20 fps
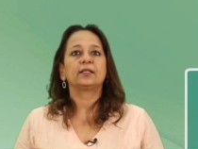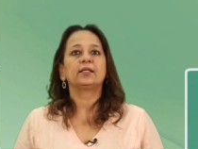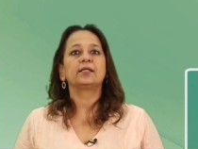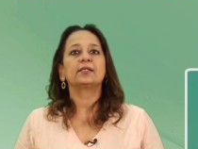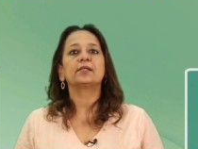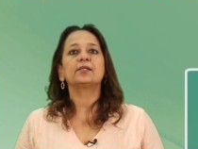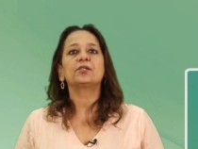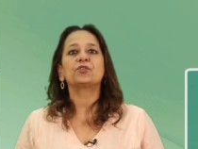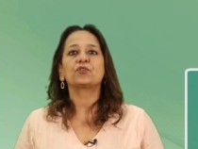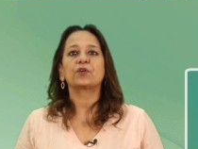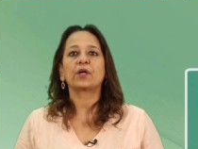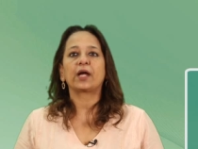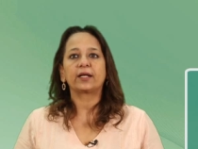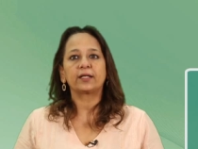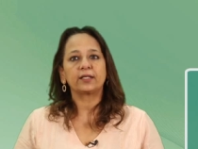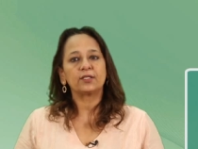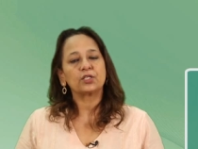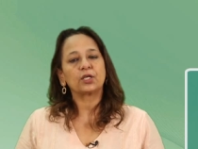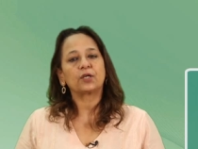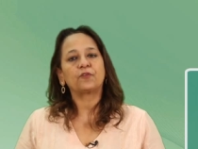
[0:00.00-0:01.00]
There's a
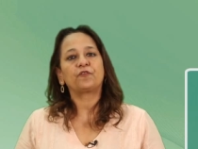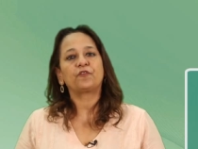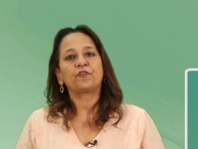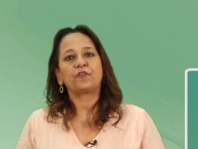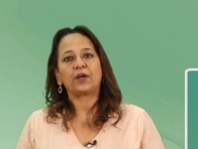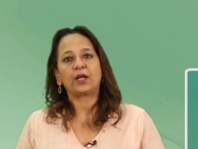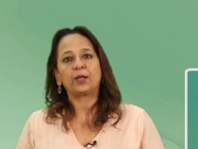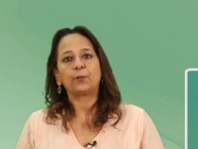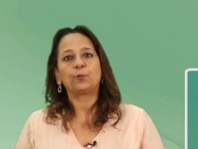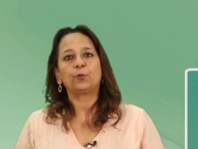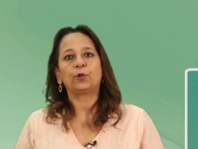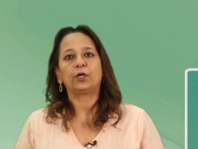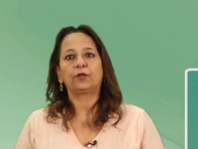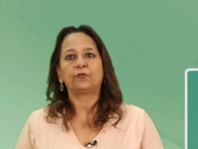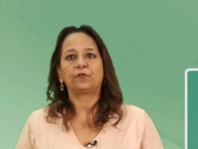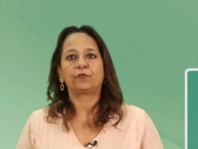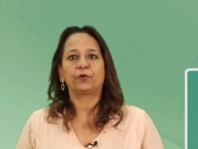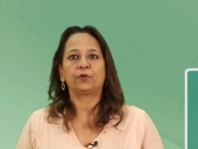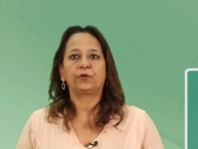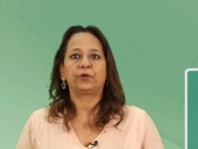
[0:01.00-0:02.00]
strategic
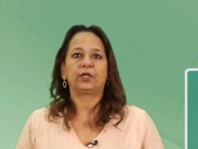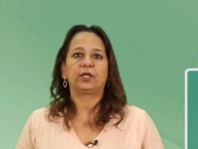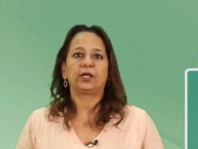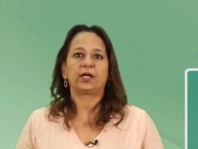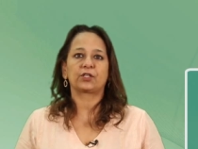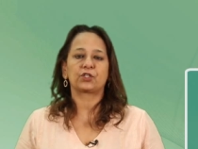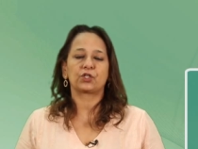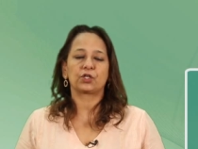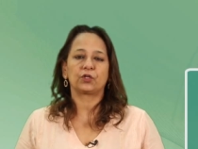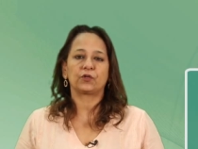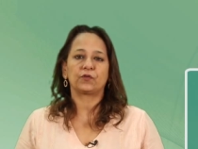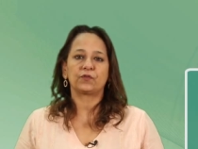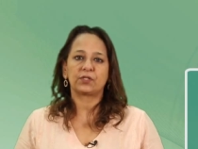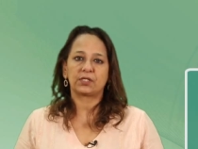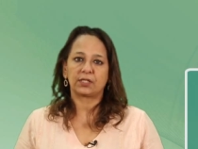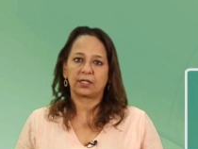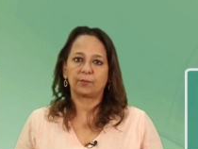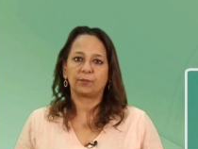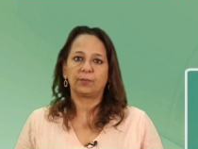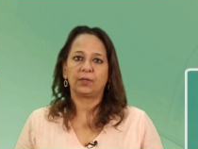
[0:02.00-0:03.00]
framework for reduction of
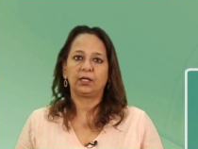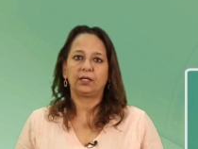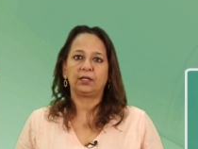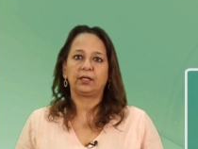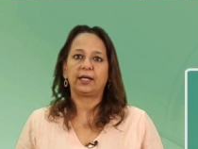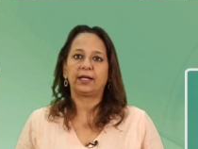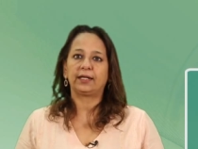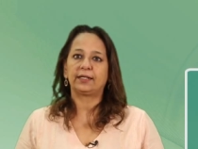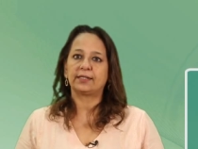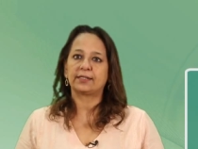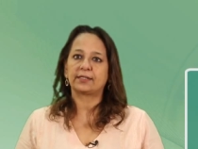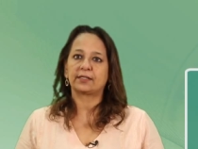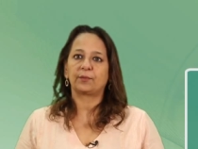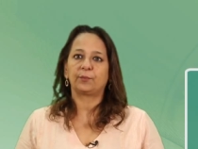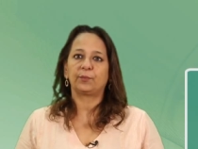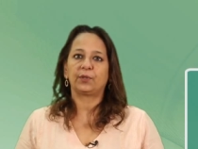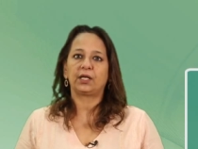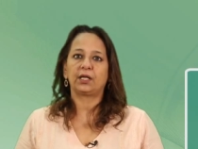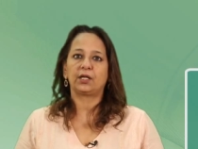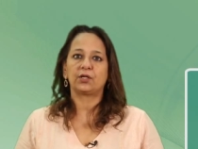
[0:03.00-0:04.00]
stigma and
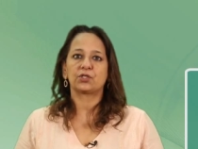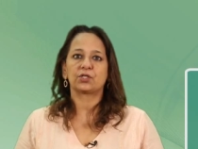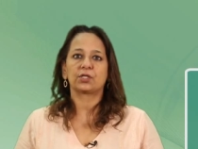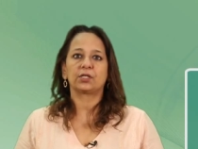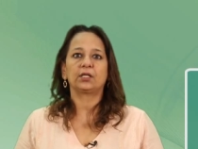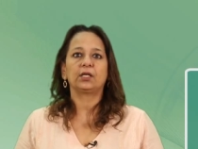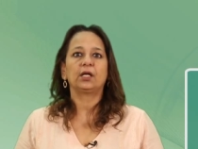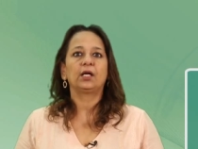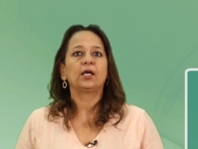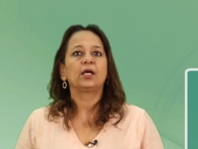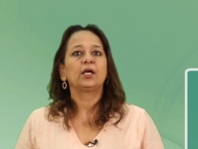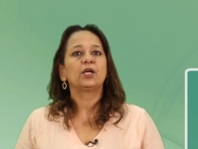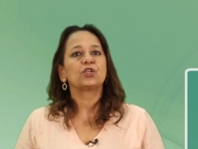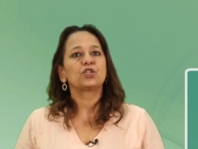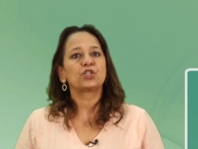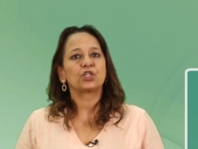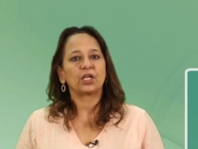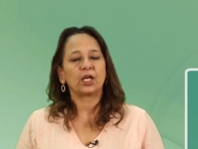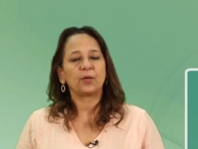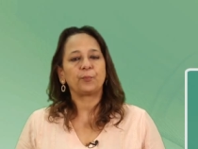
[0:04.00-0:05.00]
discrimination,
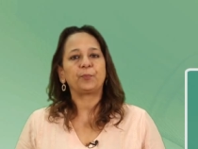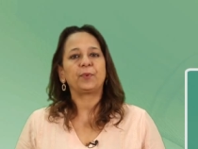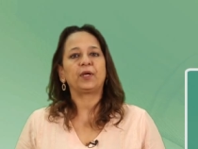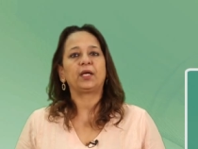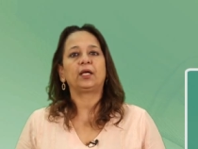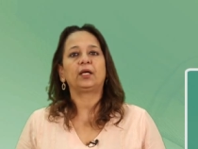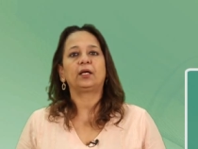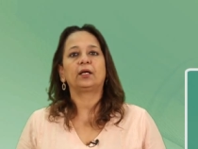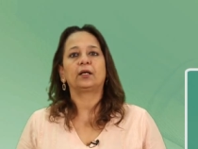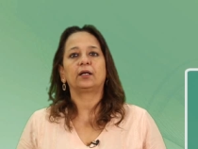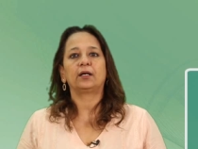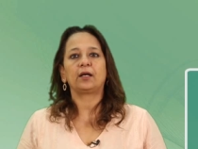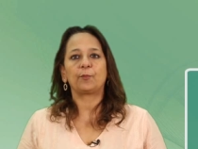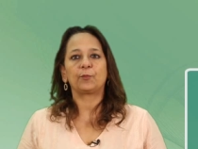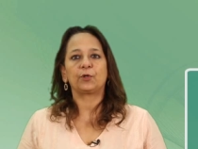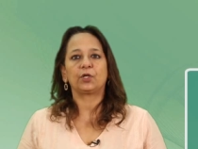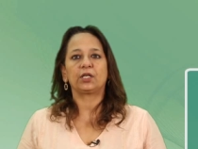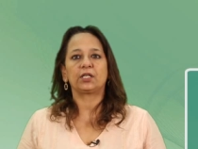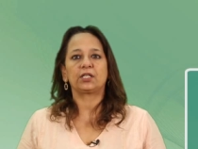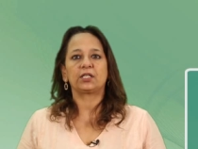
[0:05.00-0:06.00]
shaping
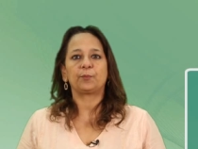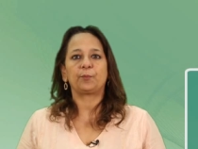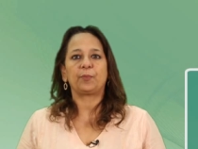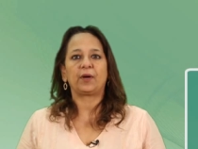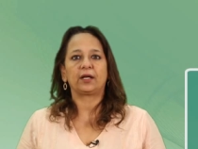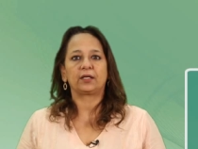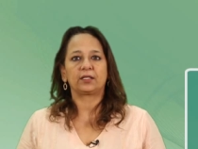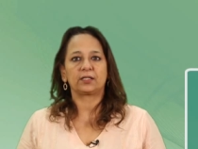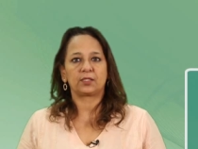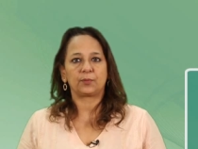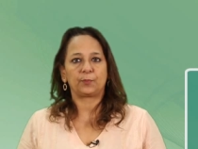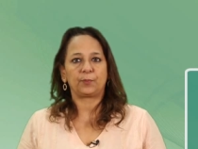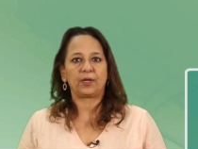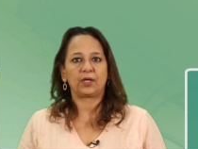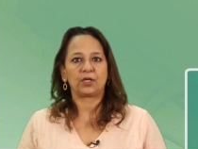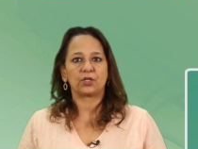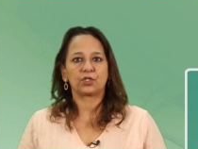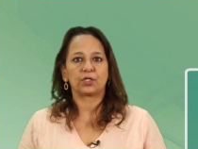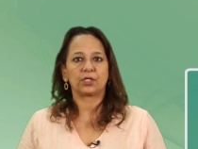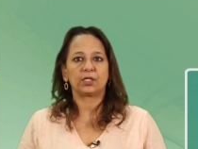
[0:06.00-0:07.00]
community
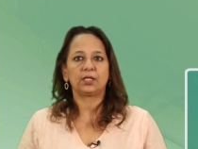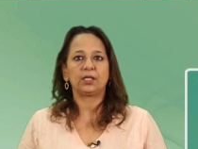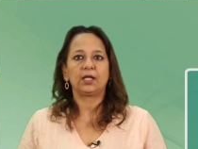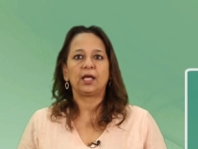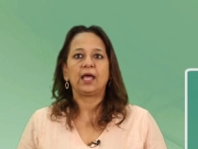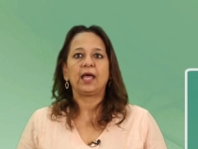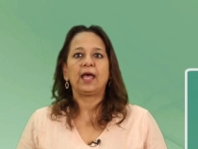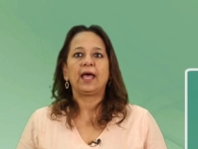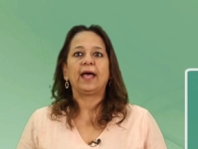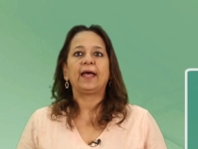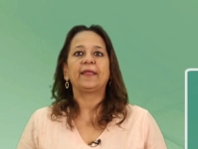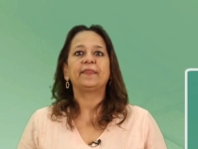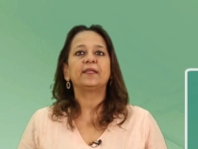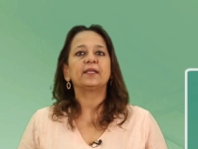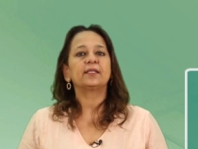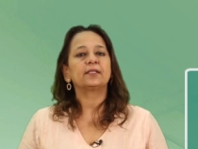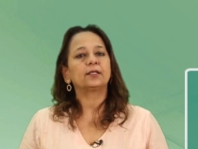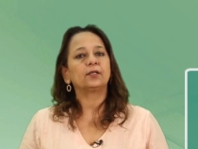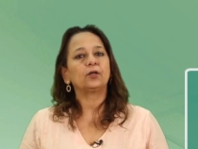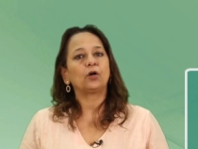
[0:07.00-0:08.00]
participation, and
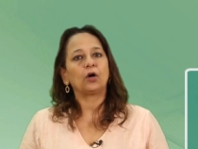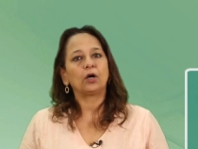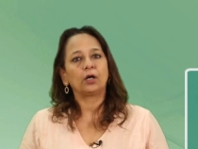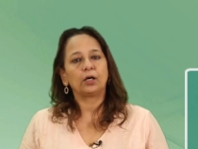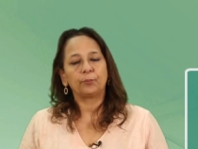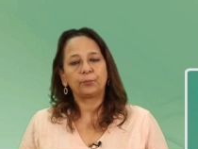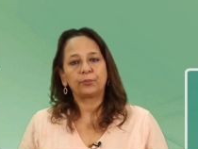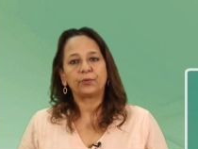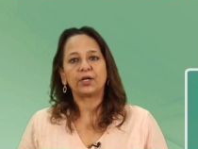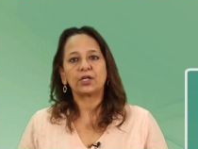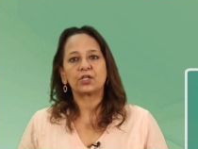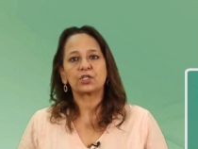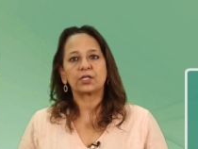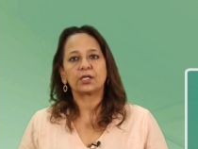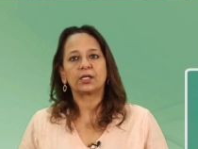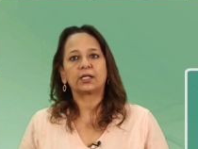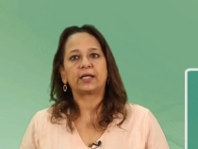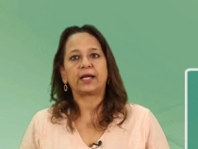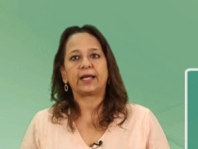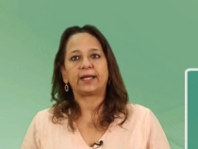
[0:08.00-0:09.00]
there's an
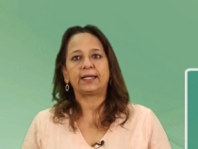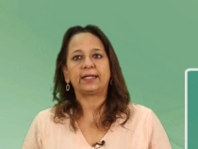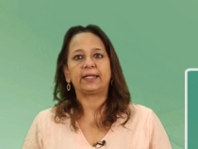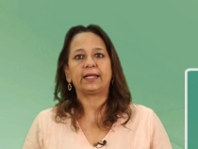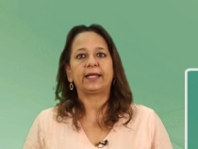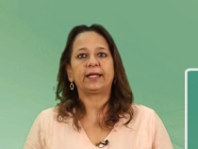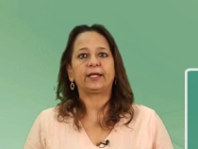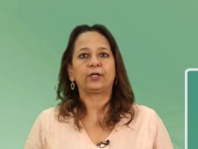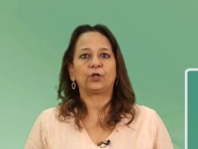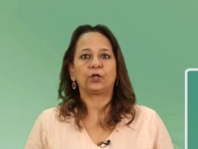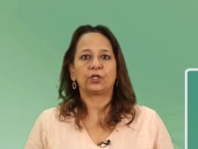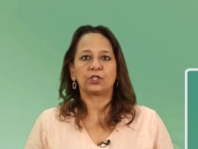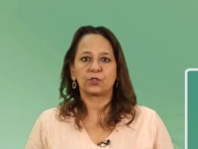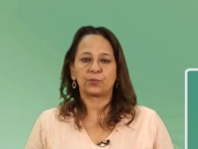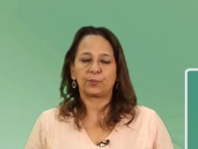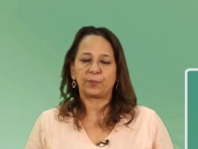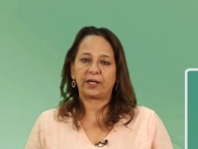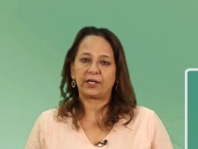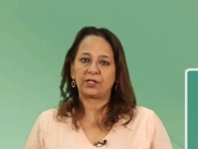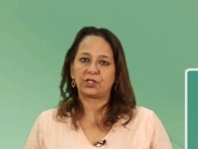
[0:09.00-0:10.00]
operational guideline on
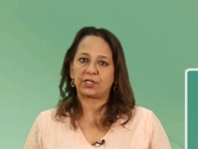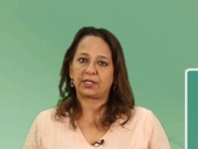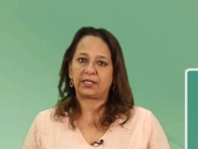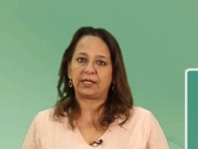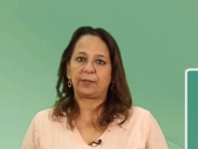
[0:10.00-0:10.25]
sparse